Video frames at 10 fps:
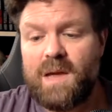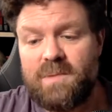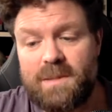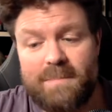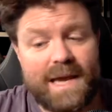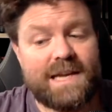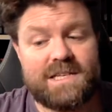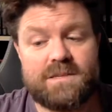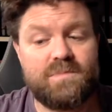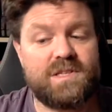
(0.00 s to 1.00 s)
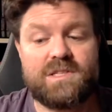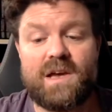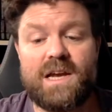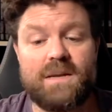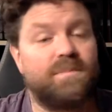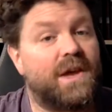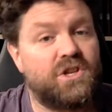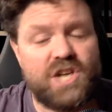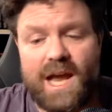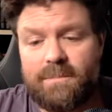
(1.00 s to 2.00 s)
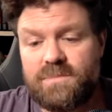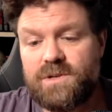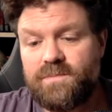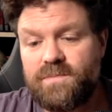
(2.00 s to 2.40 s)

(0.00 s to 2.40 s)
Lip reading: but the mechanisms inside him had jammed.